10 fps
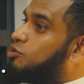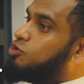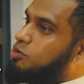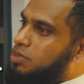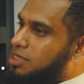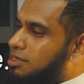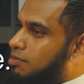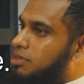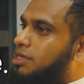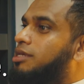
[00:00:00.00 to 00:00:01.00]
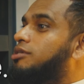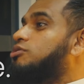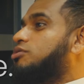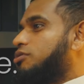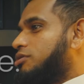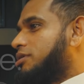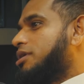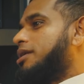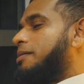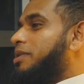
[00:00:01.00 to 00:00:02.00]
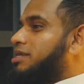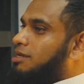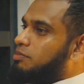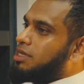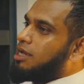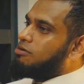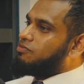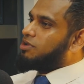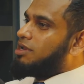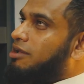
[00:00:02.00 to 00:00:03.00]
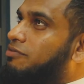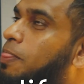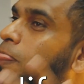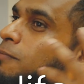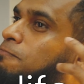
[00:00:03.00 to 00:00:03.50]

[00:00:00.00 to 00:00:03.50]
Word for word: you could be something, you could make something out of your life.